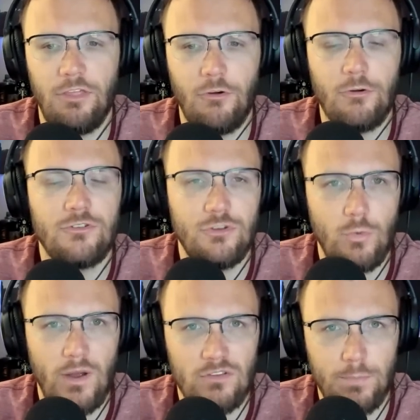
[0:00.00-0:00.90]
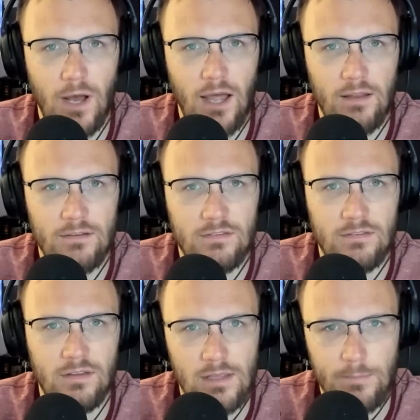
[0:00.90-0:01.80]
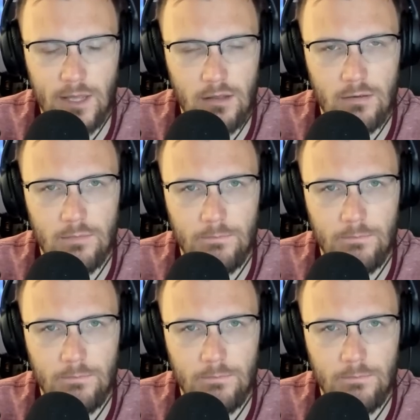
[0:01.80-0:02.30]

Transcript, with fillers: third two way spot to Nimi?